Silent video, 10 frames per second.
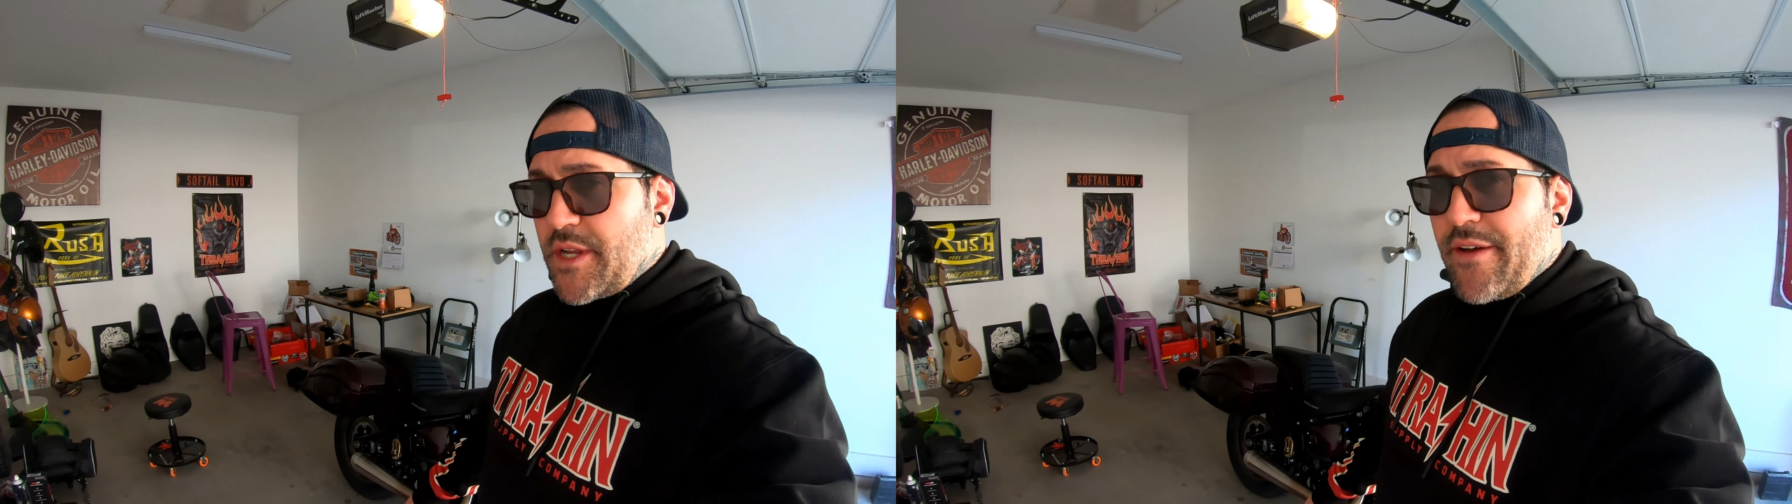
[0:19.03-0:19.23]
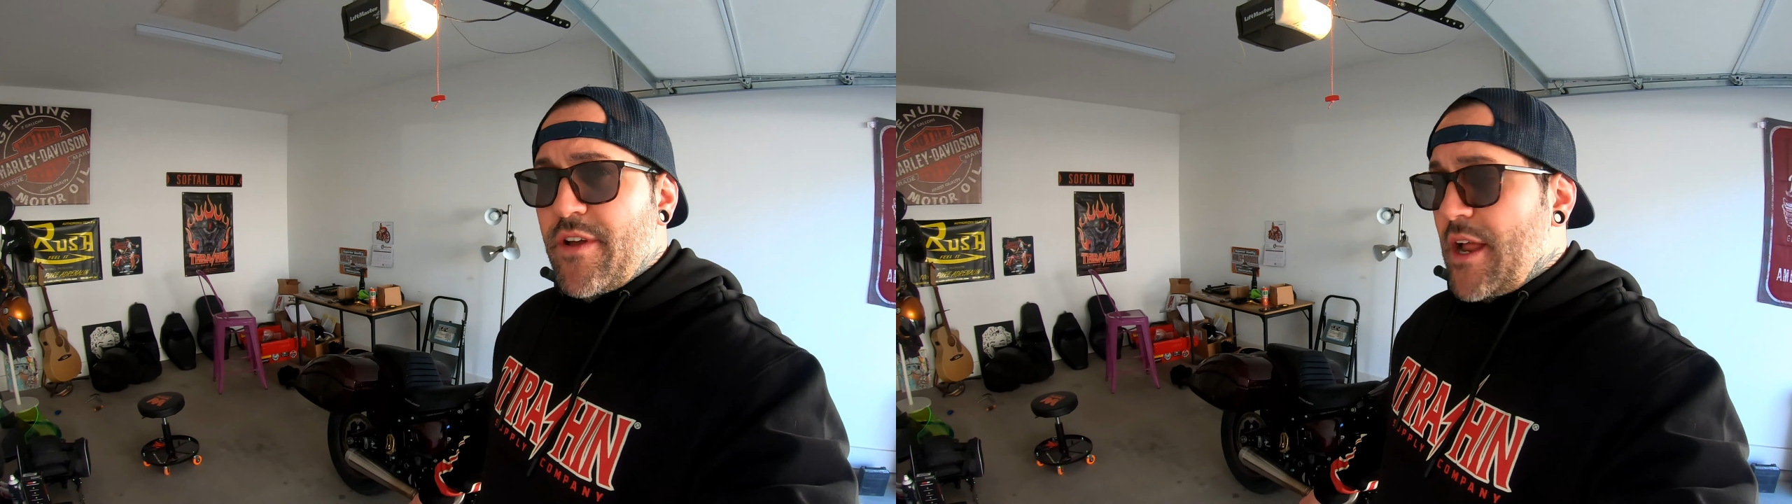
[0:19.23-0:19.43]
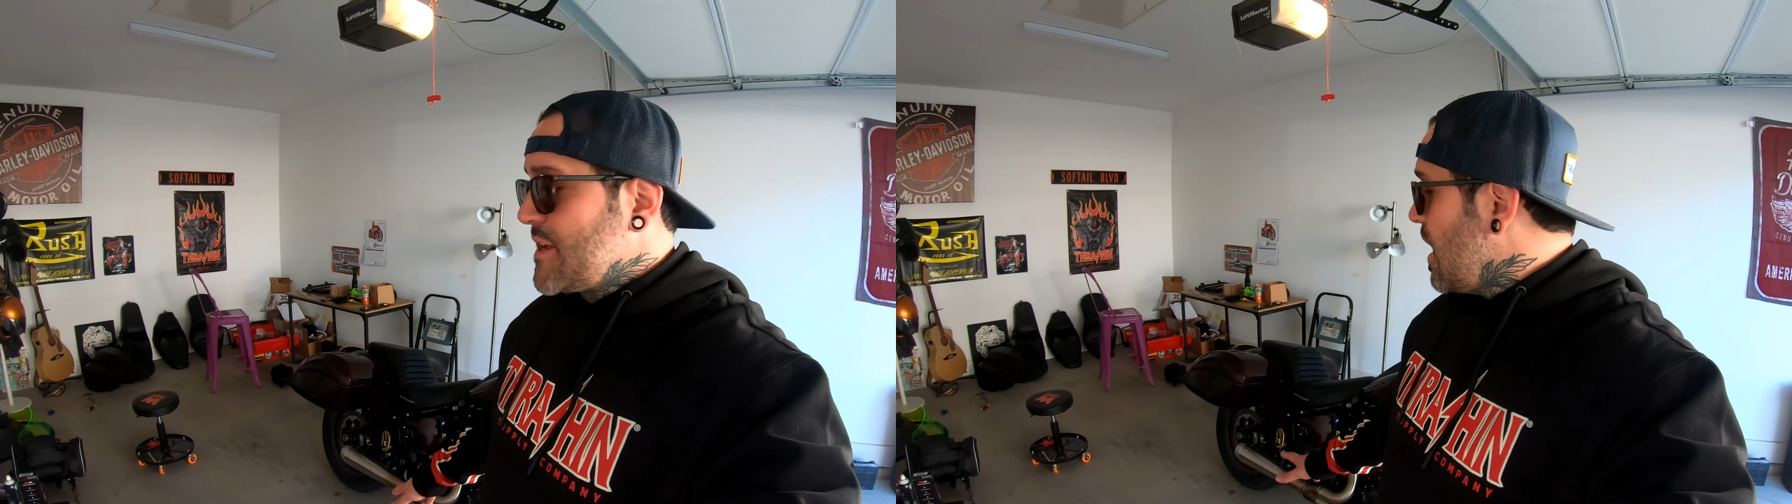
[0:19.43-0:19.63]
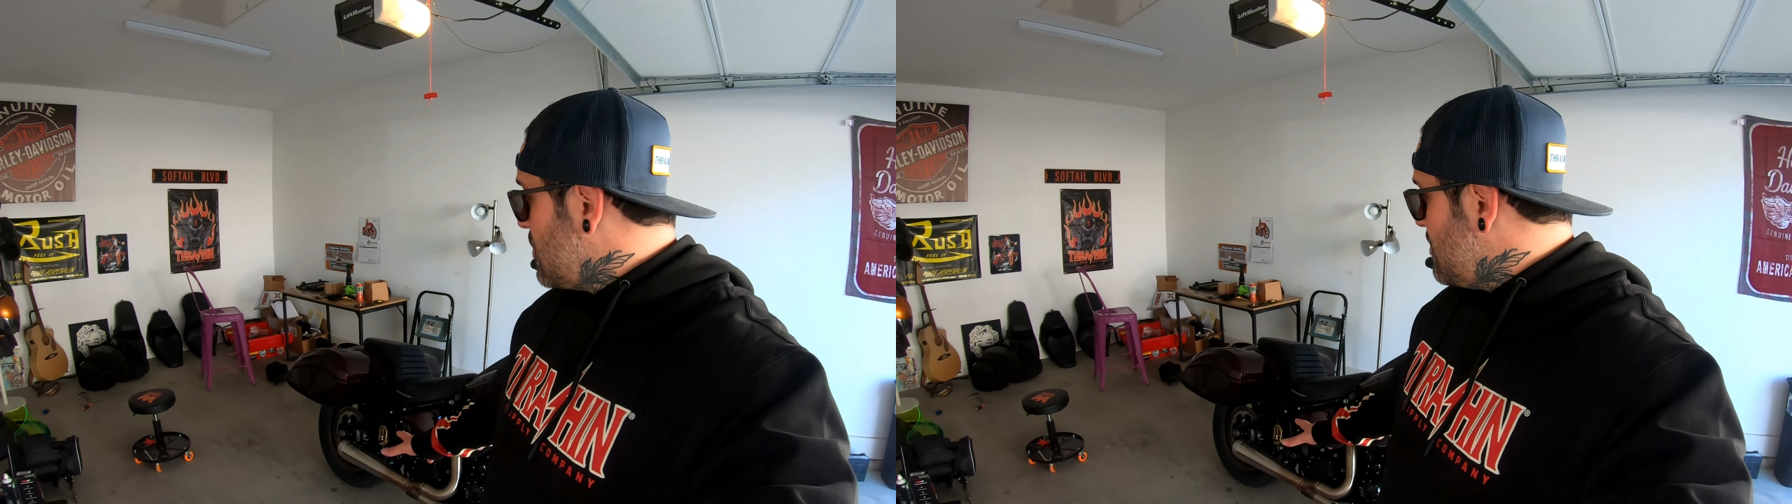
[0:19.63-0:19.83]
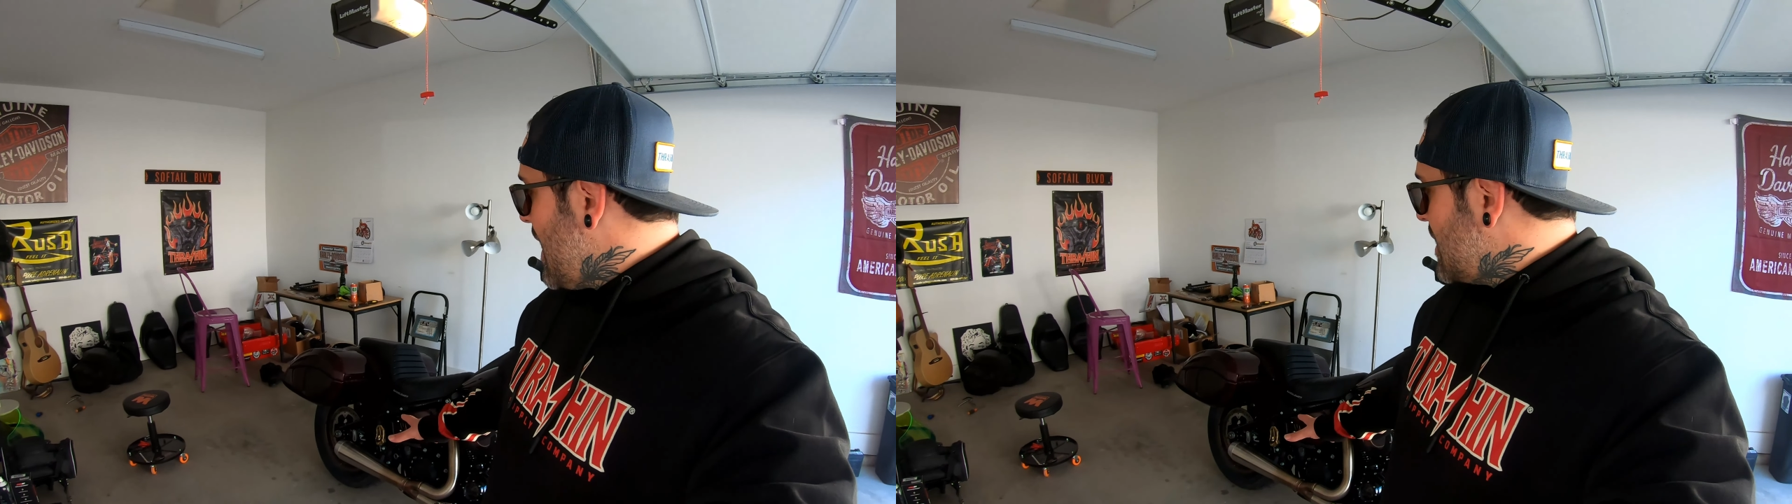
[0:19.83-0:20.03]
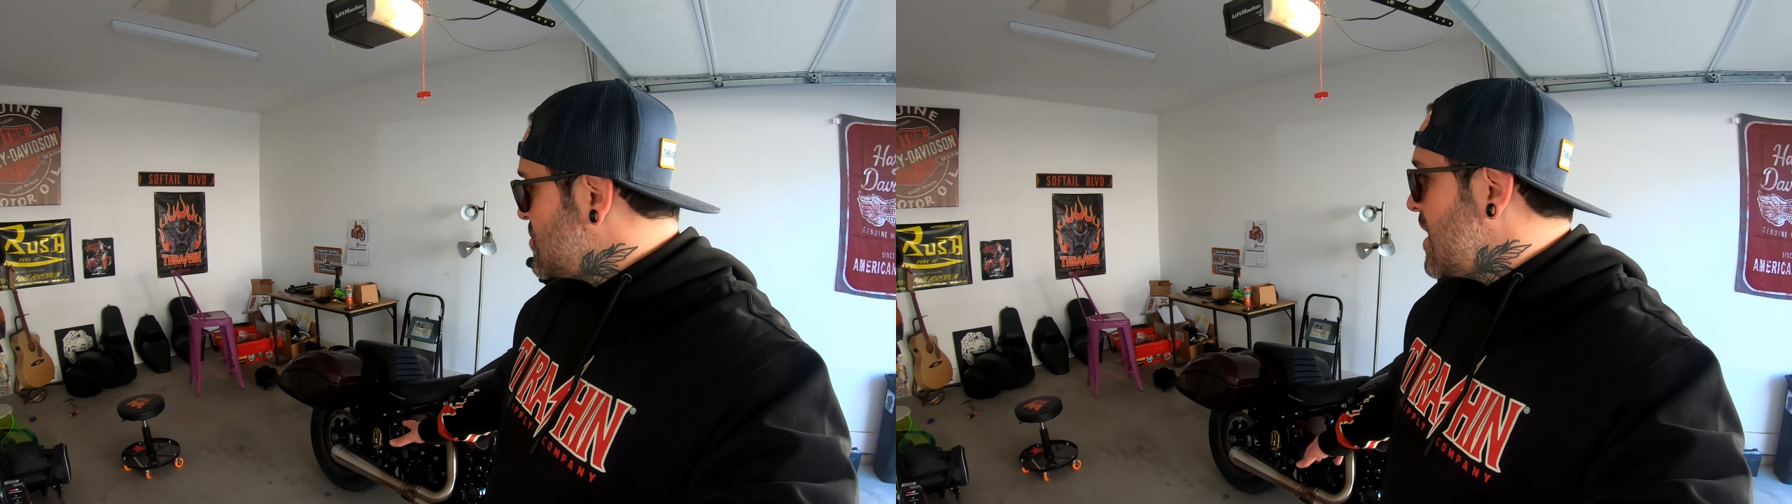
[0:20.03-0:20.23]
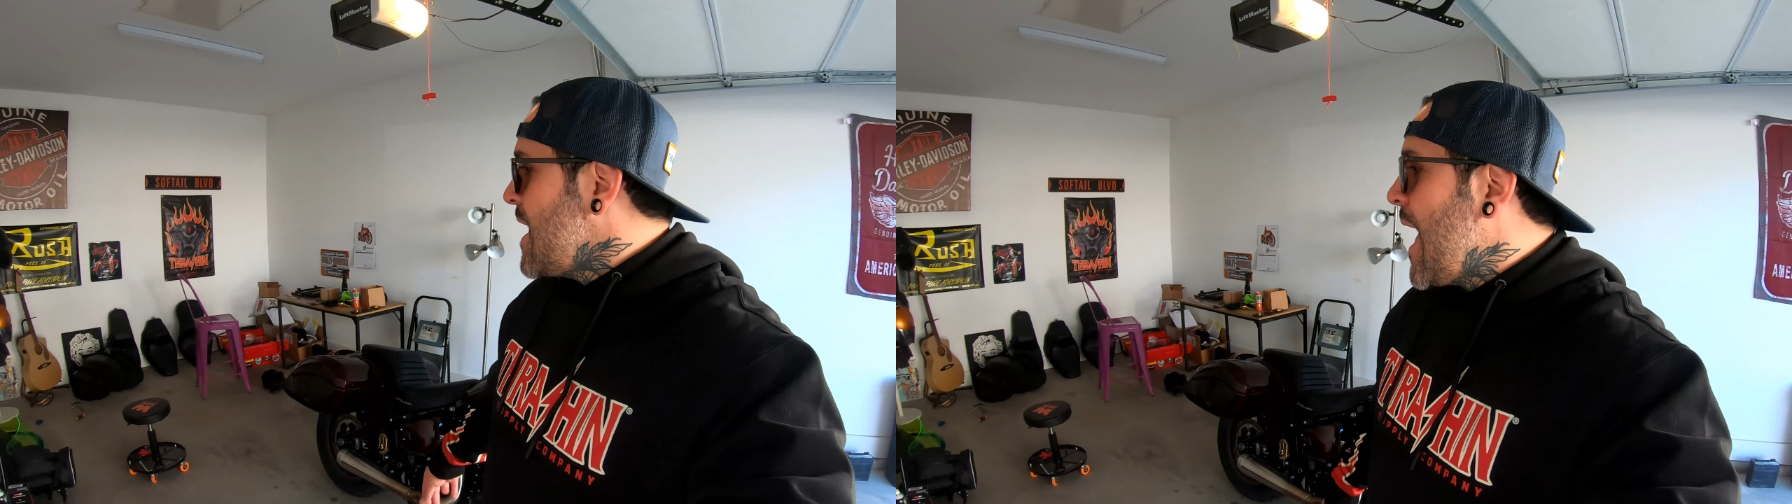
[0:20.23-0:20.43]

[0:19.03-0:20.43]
I've got color matched,